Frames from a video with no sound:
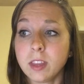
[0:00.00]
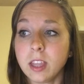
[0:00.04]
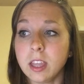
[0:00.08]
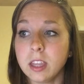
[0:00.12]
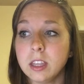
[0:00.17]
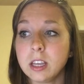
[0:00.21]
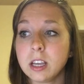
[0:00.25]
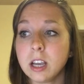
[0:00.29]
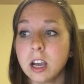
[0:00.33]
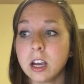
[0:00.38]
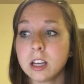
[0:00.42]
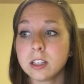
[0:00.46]

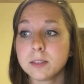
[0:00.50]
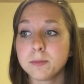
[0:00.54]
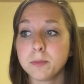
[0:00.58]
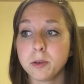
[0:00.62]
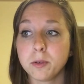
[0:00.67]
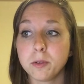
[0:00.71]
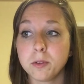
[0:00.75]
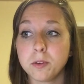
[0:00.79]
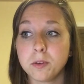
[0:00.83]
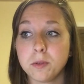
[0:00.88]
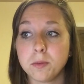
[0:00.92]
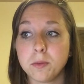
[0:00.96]
The
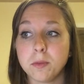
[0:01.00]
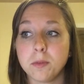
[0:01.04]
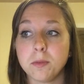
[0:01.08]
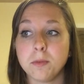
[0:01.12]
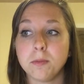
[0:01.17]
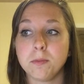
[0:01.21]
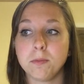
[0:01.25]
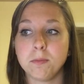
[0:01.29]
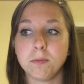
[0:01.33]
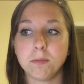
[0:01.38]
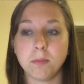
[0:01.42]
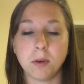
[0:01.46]

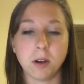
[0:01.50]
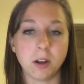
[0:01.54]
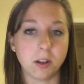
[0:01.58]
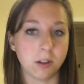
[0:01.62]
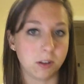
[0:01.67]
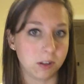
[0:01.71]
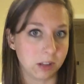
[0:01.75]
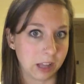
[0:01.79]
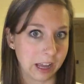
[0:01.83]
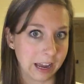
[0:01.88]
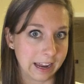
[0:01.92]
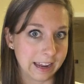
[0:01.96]

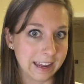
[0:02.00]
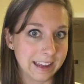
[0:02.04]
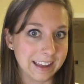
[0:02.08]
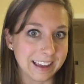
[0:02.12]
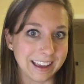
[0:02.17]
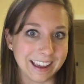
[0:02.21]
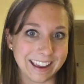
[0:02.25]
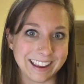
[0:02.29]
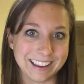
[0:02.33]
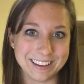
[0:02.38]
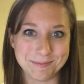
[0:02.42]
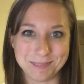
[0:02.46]
cosmopolite,
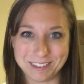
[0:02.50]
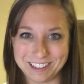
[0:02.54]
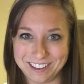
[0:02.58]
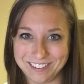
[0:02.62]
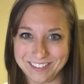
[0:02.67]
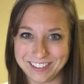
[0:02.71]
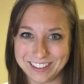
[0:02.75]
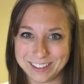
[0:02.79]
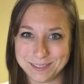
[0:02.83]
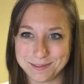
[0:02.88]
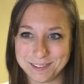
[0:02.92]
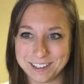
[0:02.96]
I
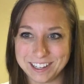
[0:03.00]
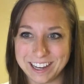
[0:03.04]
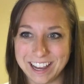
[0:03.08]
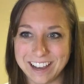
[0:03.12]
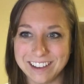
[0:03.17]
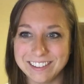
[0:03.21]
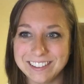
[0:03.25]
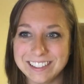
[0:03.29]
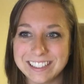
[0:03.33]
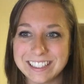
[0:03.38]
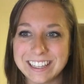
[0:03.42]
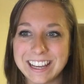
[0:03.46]
believe it's
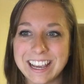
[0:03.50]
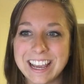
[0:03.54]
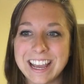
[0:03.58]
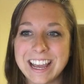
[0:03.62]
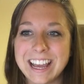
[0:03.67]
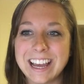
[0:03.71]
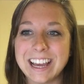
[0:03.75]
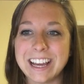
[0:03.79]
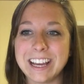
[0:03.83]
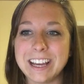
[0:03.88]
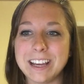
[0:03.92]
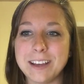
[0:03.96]
pronounced,
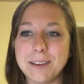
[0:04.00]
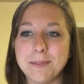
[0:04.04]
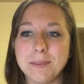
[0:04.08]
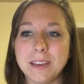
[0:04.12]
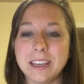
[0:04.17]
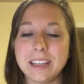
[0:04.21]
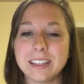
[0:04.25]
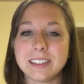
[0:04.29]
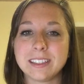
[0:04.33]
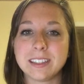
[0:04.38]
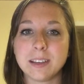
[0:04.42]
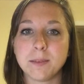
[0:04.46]

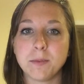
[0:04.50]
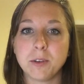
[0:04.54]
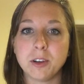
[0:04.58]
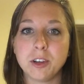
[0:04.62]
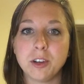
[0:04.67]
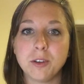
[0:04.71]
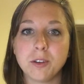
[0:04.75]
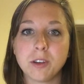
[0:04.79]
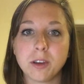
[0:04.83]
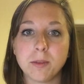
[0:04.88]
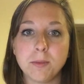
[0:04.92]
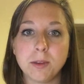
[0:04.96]
is someone
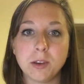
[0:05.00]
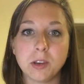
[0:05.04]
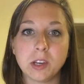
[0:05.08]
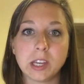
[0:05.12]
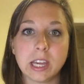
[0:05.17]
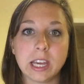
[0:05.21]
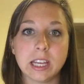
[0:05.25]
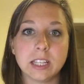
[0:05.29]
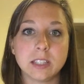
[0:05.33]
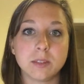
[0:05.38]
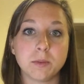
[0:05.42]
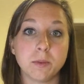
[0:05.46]
who
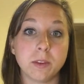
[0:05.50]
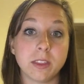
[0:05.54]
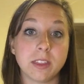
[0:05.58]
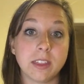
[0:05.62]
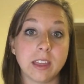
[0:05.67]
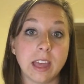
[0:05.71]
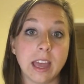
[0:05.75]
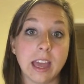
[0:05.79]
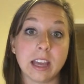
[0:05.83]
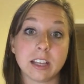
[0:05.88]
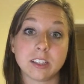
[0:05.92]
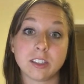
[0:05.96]
communicates with
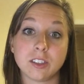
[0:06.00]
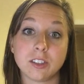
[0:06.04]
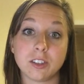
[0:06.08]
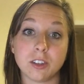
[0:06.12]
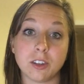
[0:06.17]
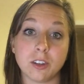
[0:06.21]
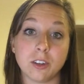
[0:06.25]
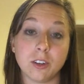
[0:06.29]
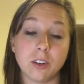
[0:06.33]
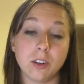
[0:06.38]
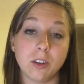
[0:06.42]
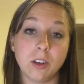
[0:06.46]
the
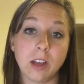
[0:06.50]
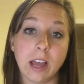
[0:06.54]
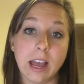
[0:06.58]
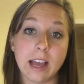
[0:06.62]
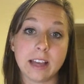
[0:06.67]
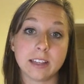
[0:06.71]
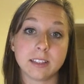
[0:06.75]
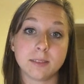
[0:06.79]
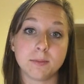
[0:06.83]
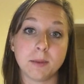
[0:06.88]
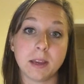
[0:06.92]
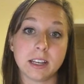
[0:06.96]
external
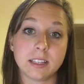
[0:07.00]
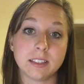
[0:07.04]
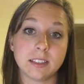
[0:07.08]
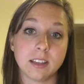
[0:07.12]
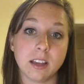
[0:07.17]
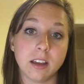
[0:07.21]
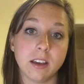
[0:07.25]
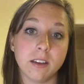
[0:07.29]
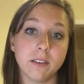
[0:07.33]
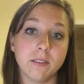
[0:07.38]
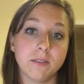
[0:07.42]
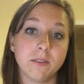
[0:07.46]
aspects
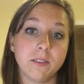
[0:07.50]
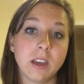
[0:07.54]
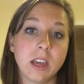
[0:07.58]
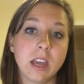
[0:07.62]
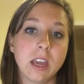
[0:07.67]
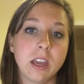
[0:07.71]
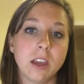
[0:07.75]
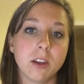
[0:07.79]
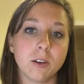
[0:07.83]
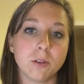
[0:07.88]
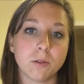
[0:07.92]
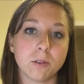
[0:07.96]
of
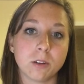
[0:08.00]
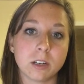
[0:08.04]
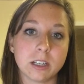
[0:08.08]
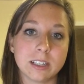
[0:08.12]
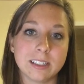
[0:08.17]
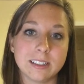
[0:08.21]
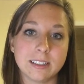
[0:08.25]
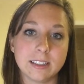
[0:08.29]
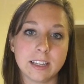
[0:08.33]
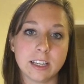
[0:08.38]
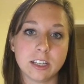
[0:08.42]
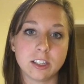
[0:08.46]
an
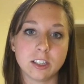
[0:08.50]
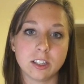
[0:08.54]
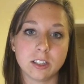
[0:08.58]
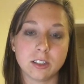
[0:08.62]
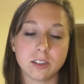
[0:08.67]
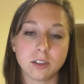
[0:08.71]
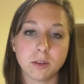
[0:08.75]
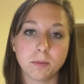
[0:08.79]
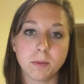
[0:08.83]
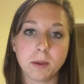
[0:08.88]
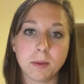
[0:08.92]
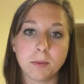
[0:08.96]
organization,
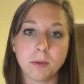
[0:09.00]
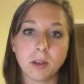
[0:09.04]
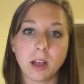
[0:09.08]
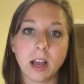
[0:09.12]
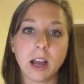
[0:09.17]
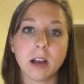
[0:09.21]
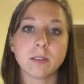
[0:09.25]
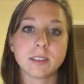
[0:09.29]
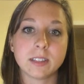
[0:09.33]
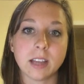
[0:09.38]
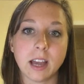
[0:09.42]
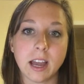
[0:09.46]
so people
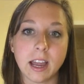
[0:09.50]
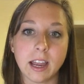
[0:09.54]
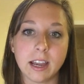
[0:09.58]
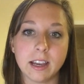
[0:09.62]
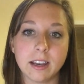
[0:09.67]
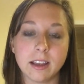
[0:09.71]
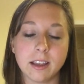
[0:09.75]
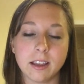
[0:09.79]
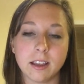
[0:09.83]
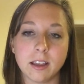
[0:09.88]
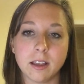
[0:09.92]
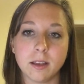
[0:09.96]
outside,
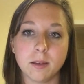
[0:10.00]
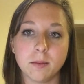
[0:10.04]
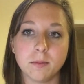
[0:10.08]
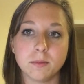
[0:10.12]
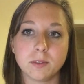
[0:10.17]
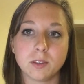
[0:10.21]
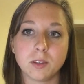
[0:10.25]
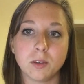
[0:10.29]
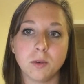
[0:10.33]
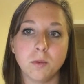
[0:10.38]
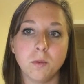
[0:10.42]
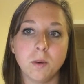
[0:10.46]

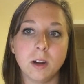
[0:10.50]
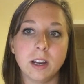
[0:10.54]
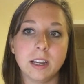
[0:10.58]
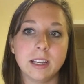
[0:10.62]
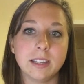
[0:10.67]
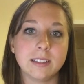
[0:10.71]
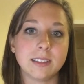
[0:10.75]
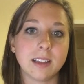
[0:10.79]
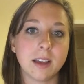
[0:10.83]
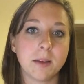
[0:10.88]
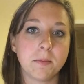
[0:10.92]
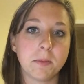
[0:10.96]
so what
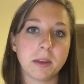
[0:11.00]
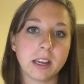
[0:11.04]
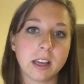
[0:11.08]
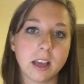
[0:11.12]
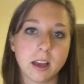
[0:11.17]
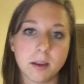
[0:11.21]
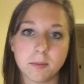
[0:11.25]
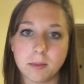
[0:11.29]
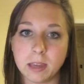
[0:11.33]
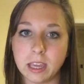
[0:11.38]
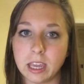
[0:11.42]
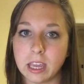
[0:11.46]
is up and
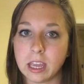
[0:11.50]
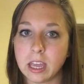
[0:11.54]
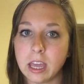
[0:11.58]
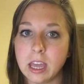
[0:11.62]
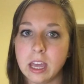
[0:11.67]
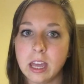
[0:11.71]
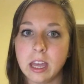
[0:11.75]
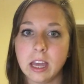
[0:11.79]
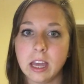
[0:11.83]
coming,